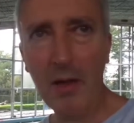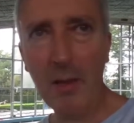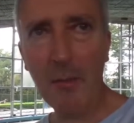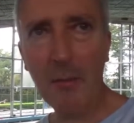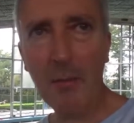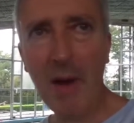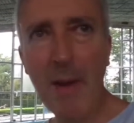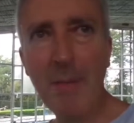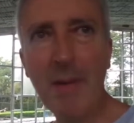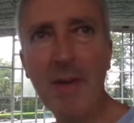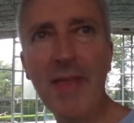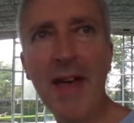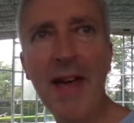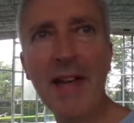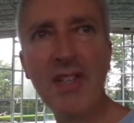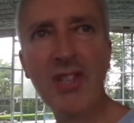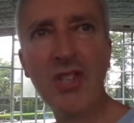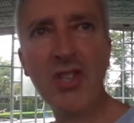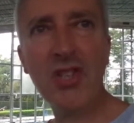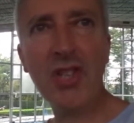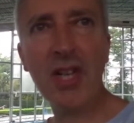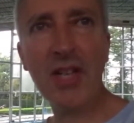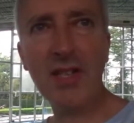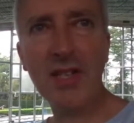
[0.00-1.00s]
maybe that's
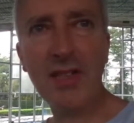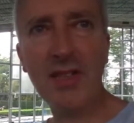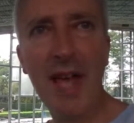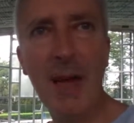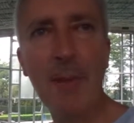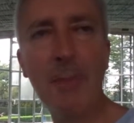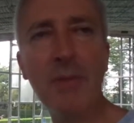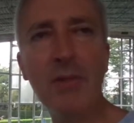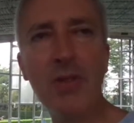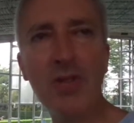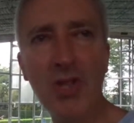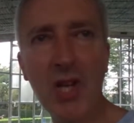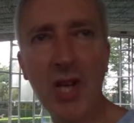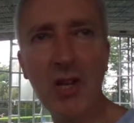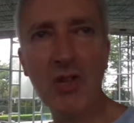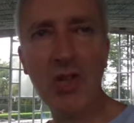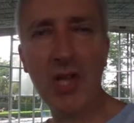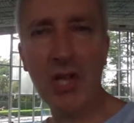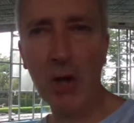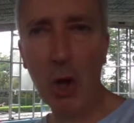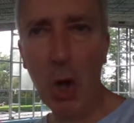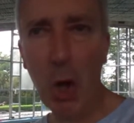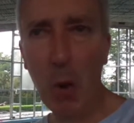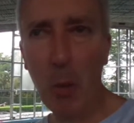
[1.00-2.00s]
just them touching
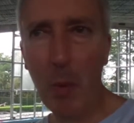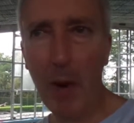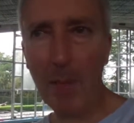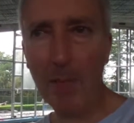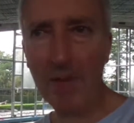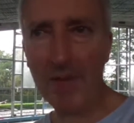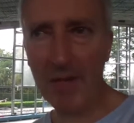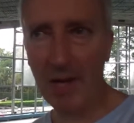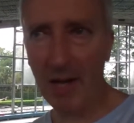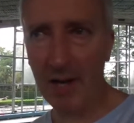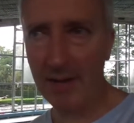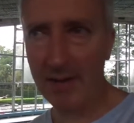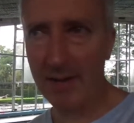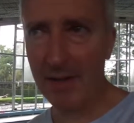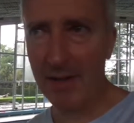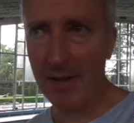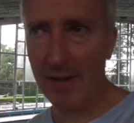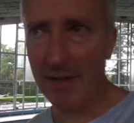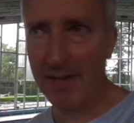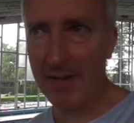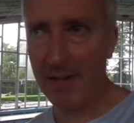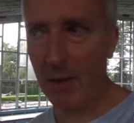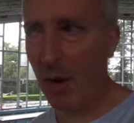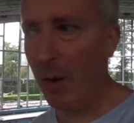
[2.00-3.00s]
your website.
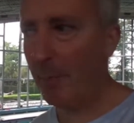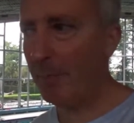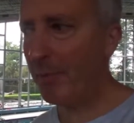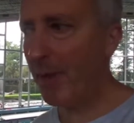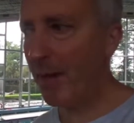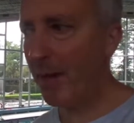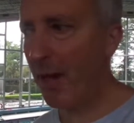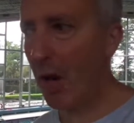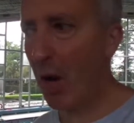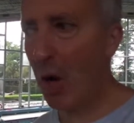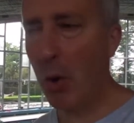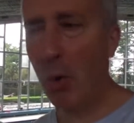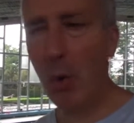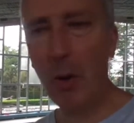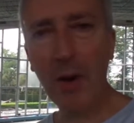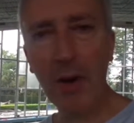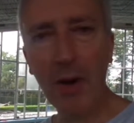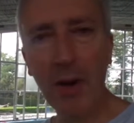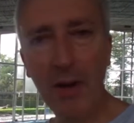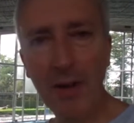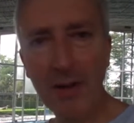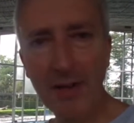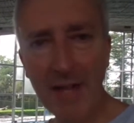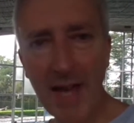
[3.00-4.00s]
So up they go
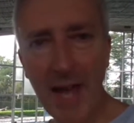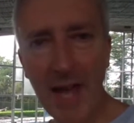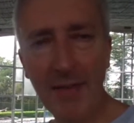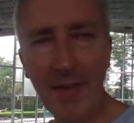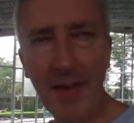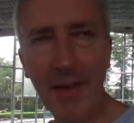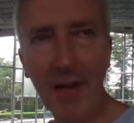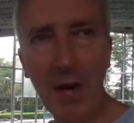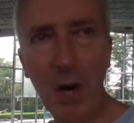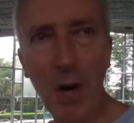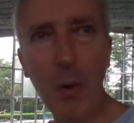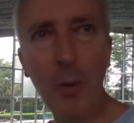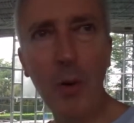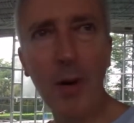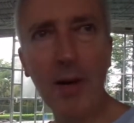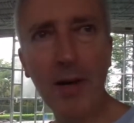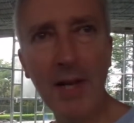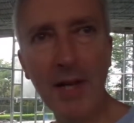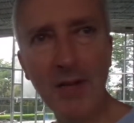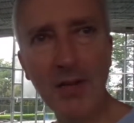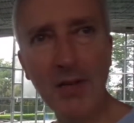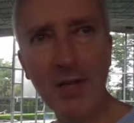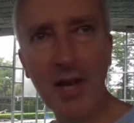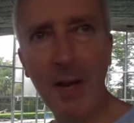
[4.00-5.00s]
and down they go, and
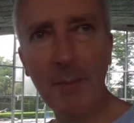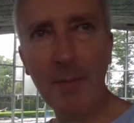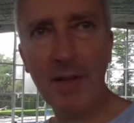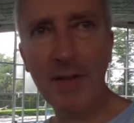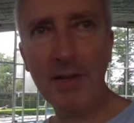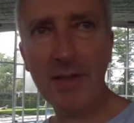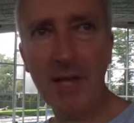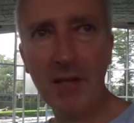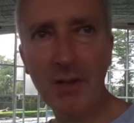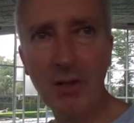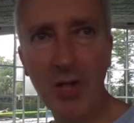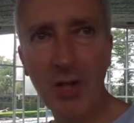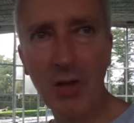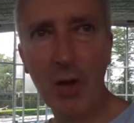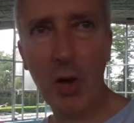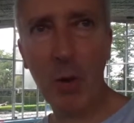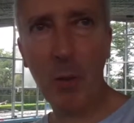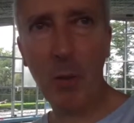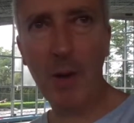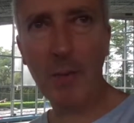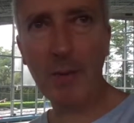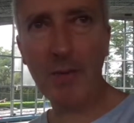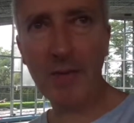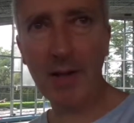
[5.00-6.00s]
each time they're touching your
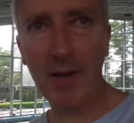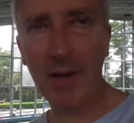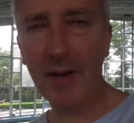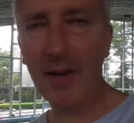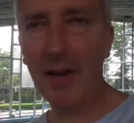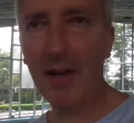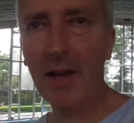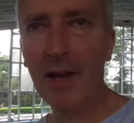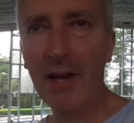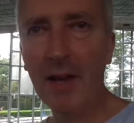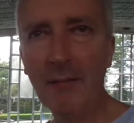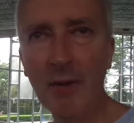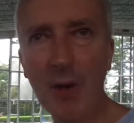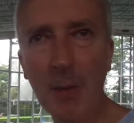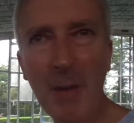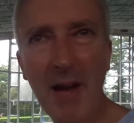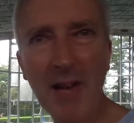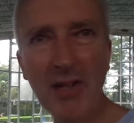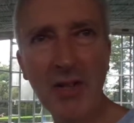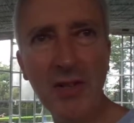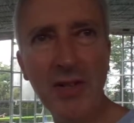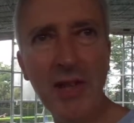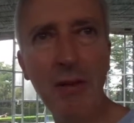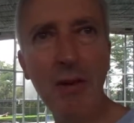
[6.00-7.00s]
website. If you
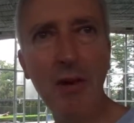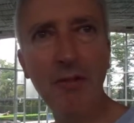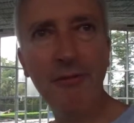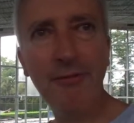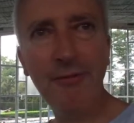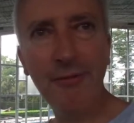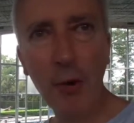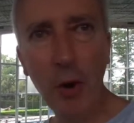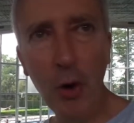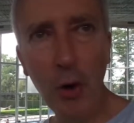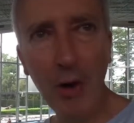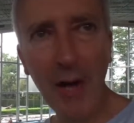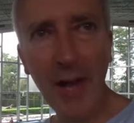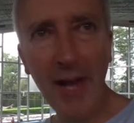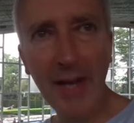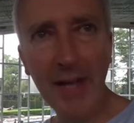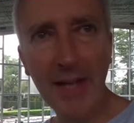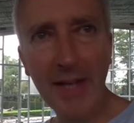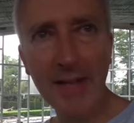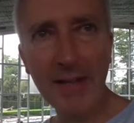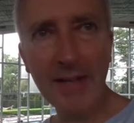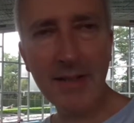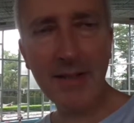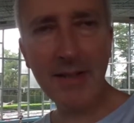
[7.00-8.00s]
imagine there are 4
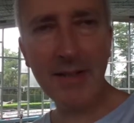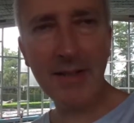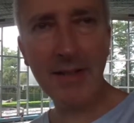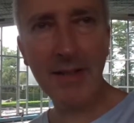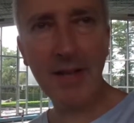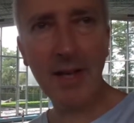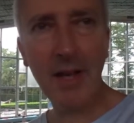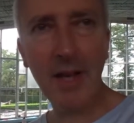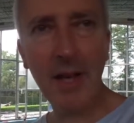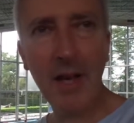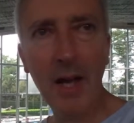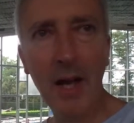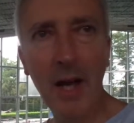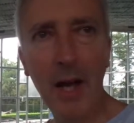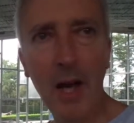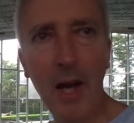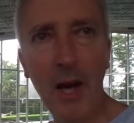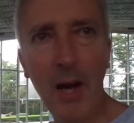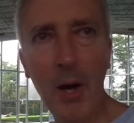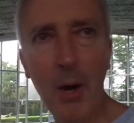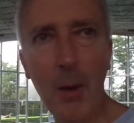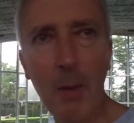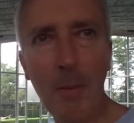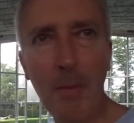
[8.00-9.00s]
lanes,
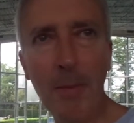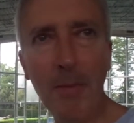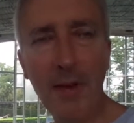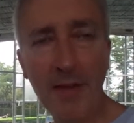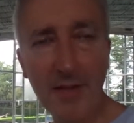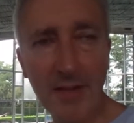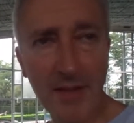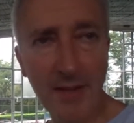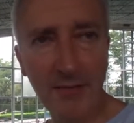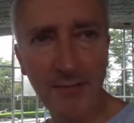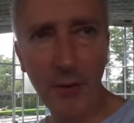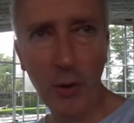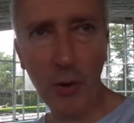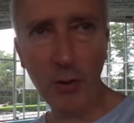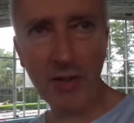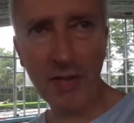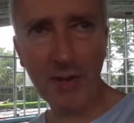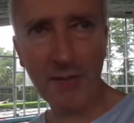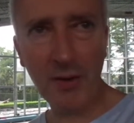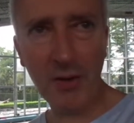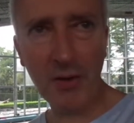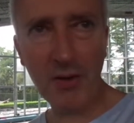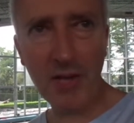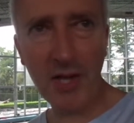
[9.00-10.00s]
that's the 4
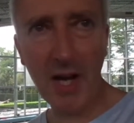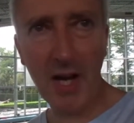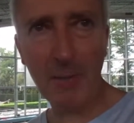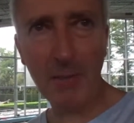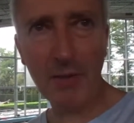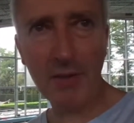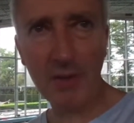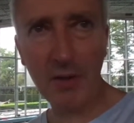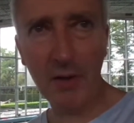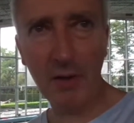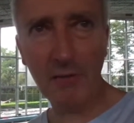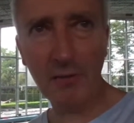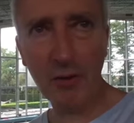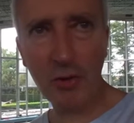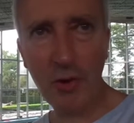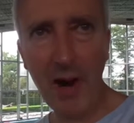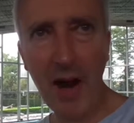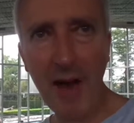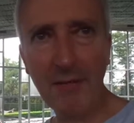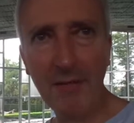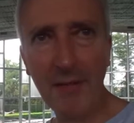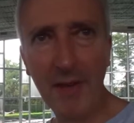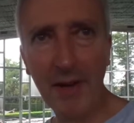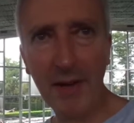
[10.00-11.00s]
different types of
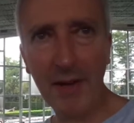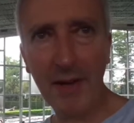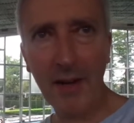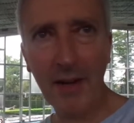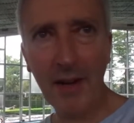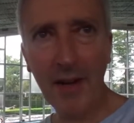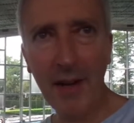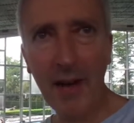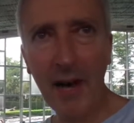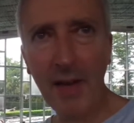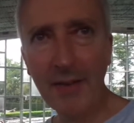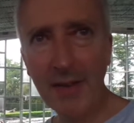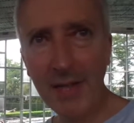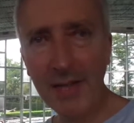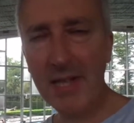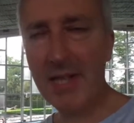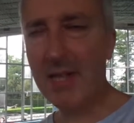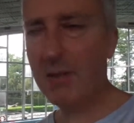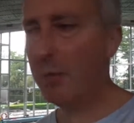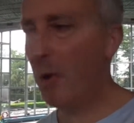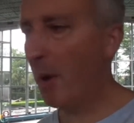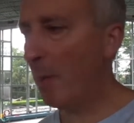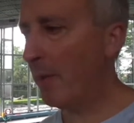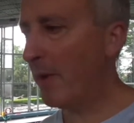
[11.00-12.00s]
traffic, and this is
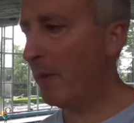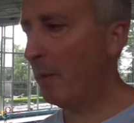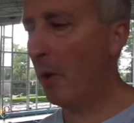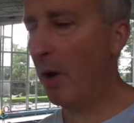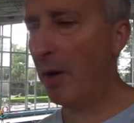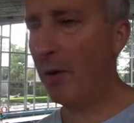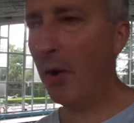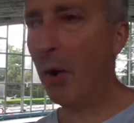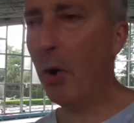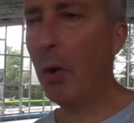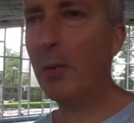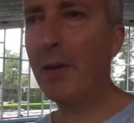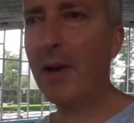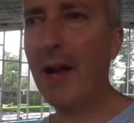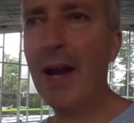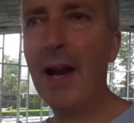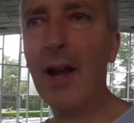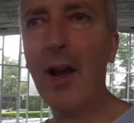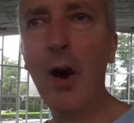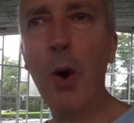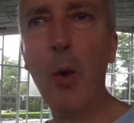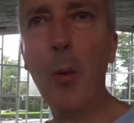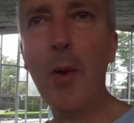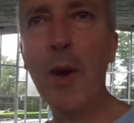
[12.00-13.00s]
what we want all day
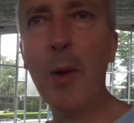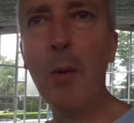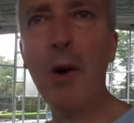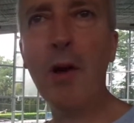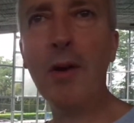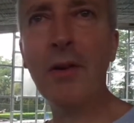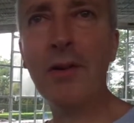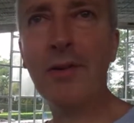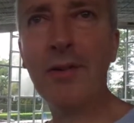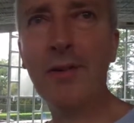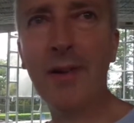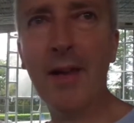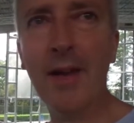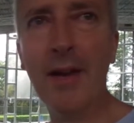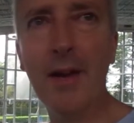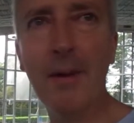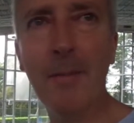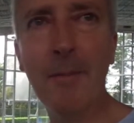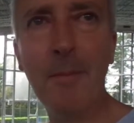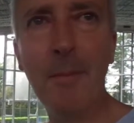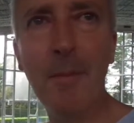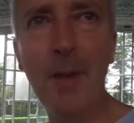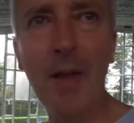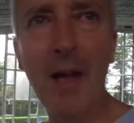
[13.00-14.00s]
long. We want,
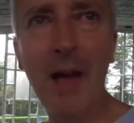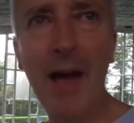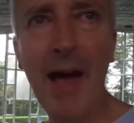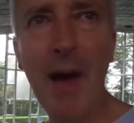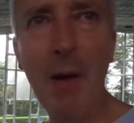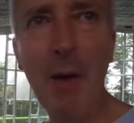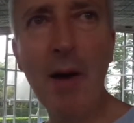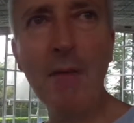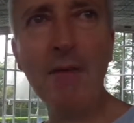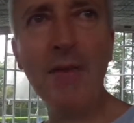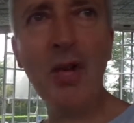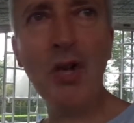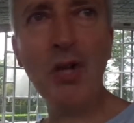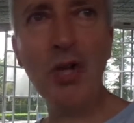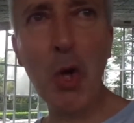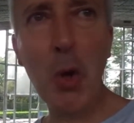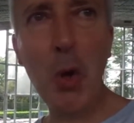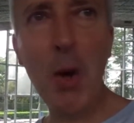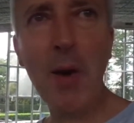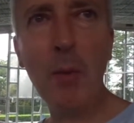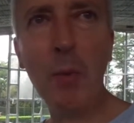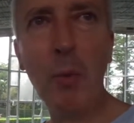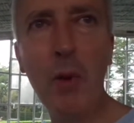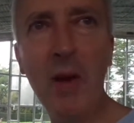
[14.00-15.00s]
however you do
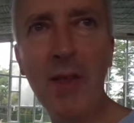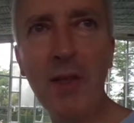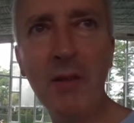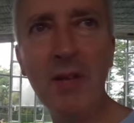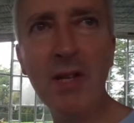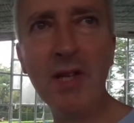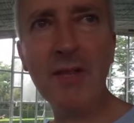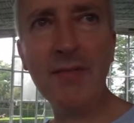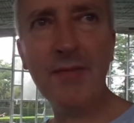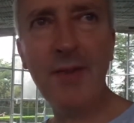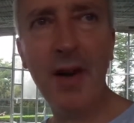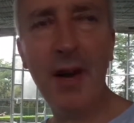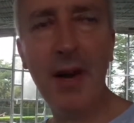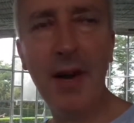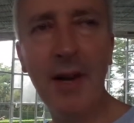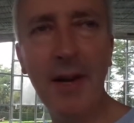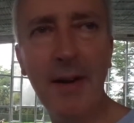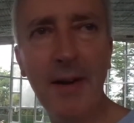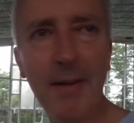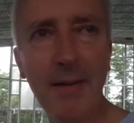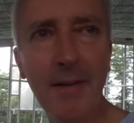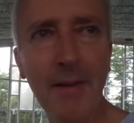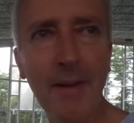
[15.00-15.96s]
it, whether it's via